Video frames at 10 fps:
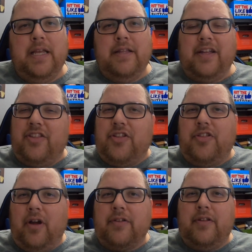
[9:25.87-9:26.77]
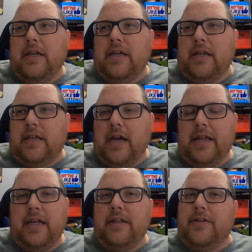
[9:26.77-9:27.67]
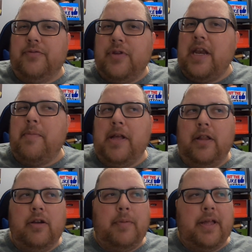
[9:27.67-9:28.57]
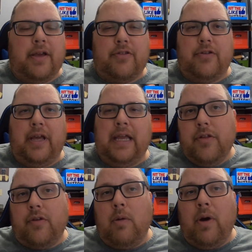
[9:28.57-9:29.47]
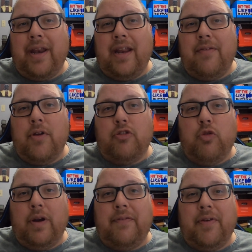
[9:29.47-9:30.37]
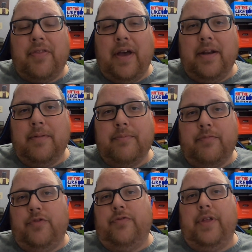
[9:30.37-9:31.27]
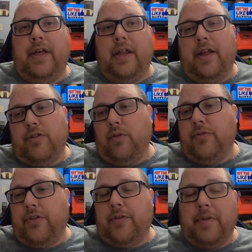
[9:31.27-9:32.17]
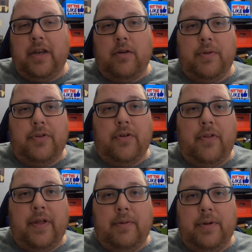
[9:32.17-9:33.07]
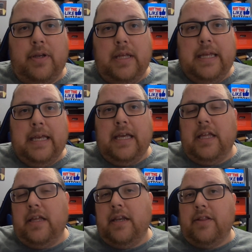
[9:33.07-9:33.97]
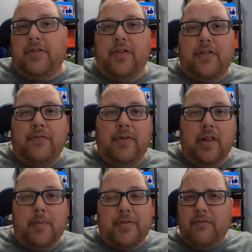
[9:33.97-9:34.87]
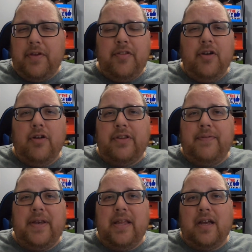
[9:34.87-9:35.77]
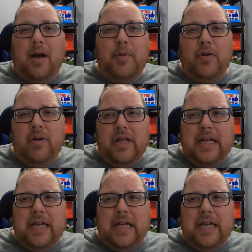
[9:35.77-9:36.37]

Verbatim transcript: that just sucks. It, it kind of deflated me a little bit yesterday. So I wanted to give you a 25th item that I sold since I'm getting a return on that one. And it's this Philips VCR DVD combo.